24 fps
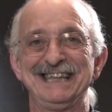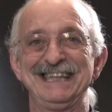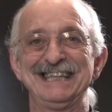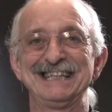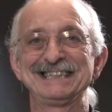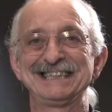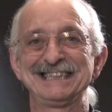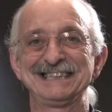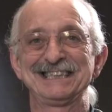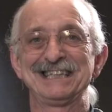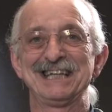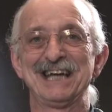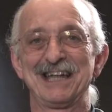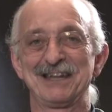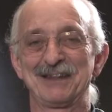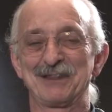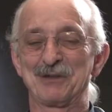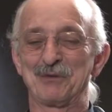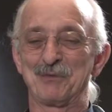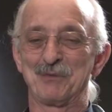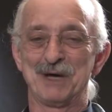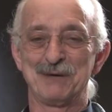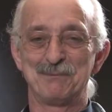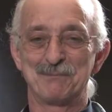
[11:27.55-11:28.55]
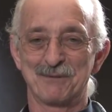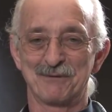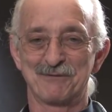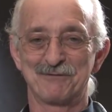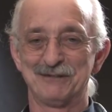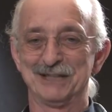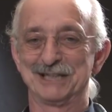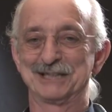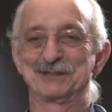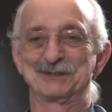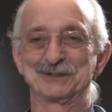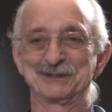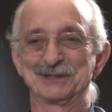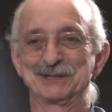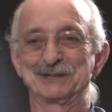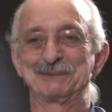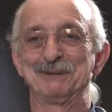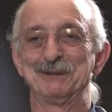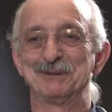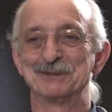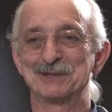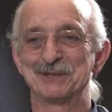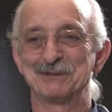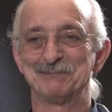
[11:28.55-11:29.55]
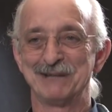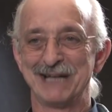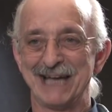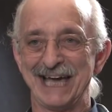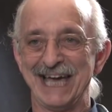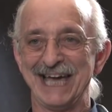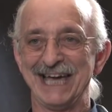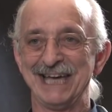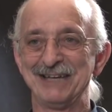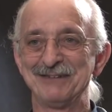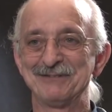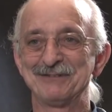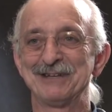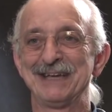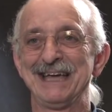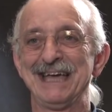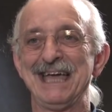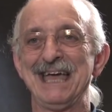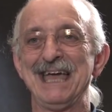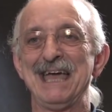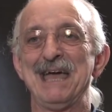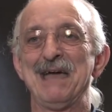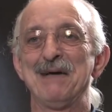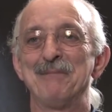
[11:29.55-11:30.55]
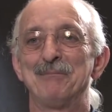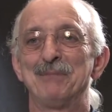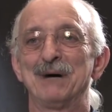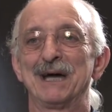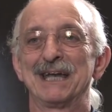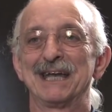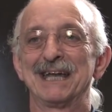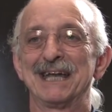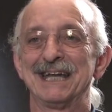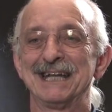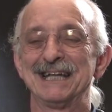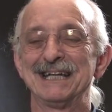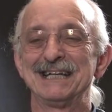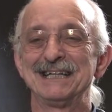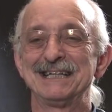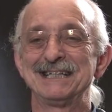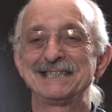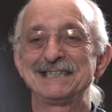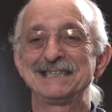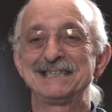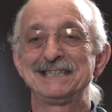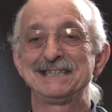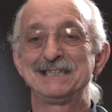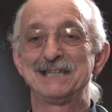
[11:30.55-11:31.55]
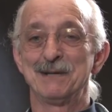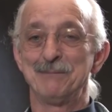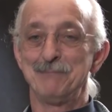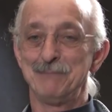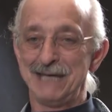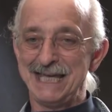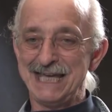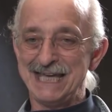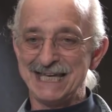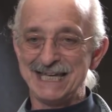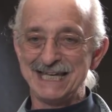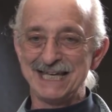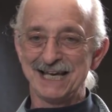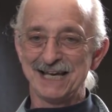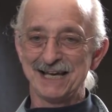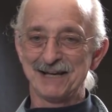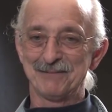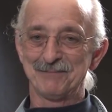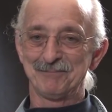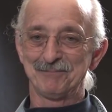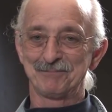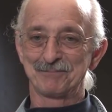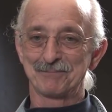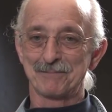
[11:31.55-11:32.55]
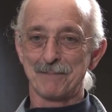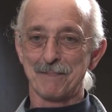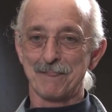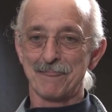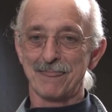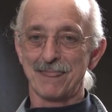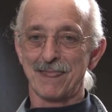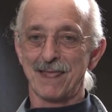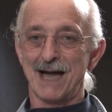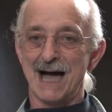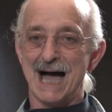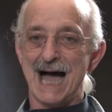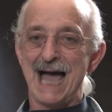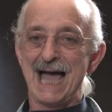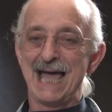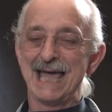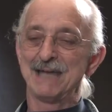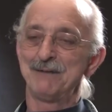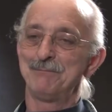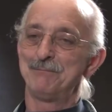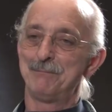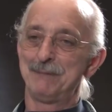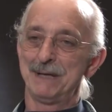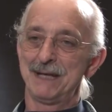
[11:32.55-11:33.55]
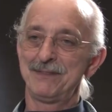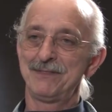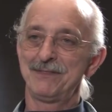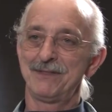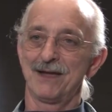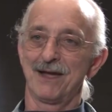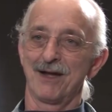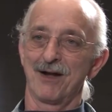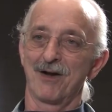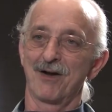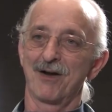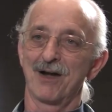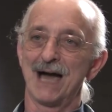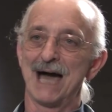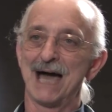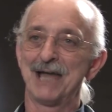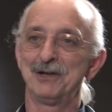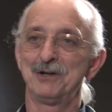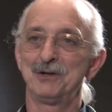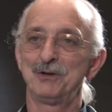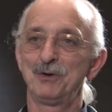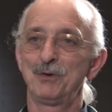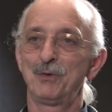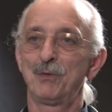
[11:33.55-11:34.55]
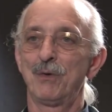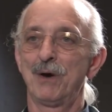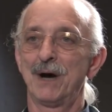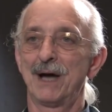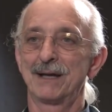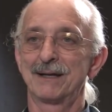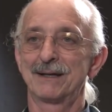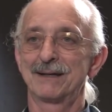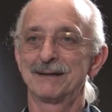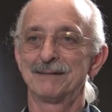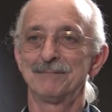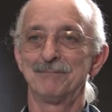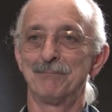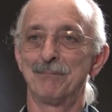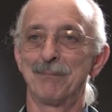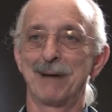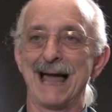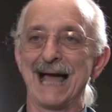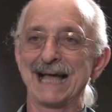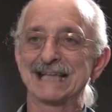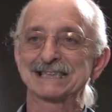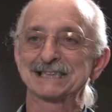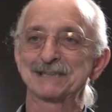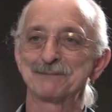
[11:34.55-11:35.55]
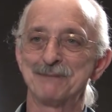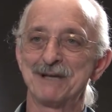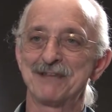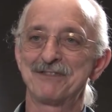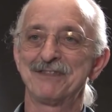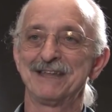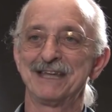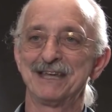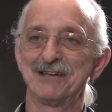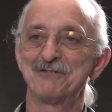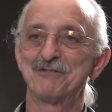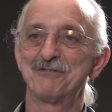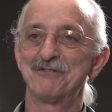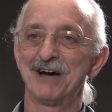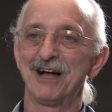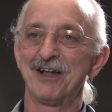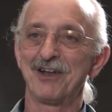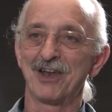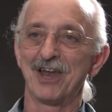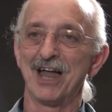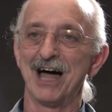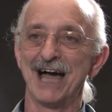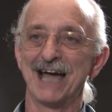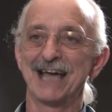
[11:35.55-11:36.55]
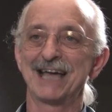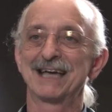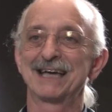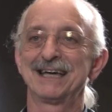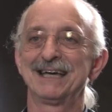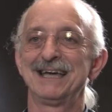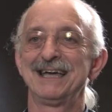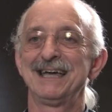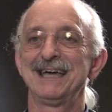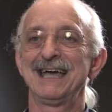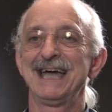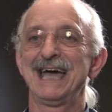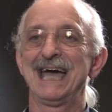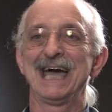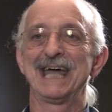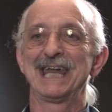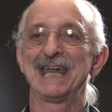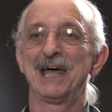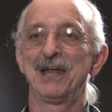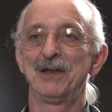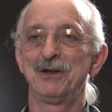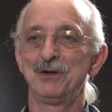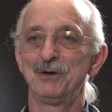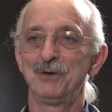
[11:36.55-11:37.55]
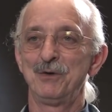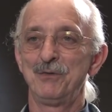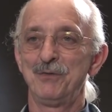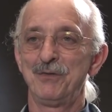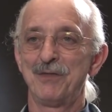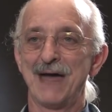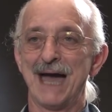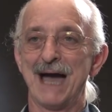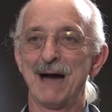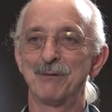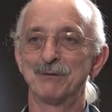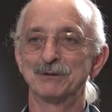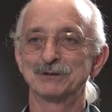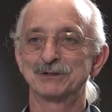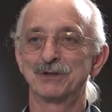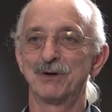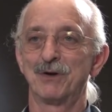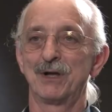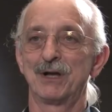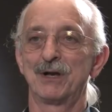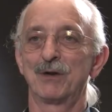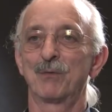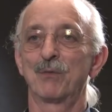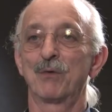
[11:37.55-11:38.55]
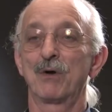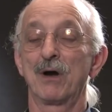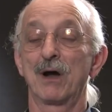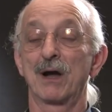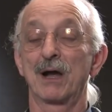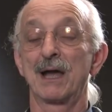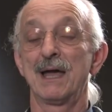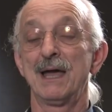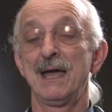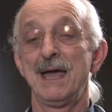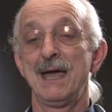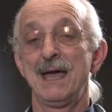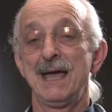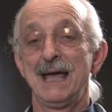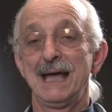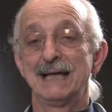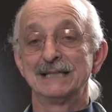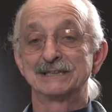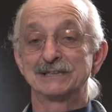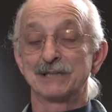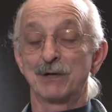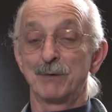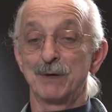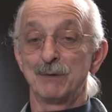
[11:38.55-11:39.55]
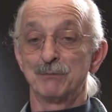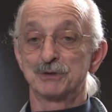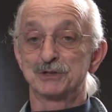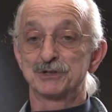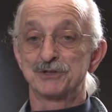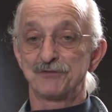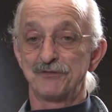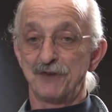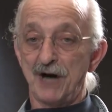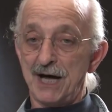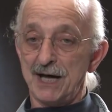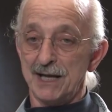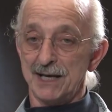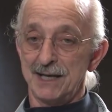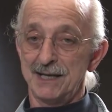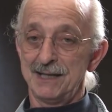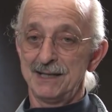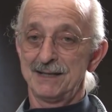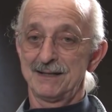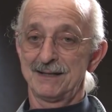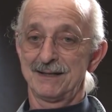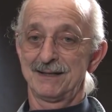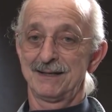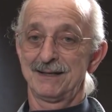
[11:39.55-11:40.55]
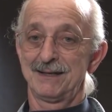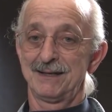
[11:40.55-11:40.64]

this is not the way professors are supposed to behave. But to me, I had been there. I knew what blacksmithing felt like, and I knew that was going to work. So it was fun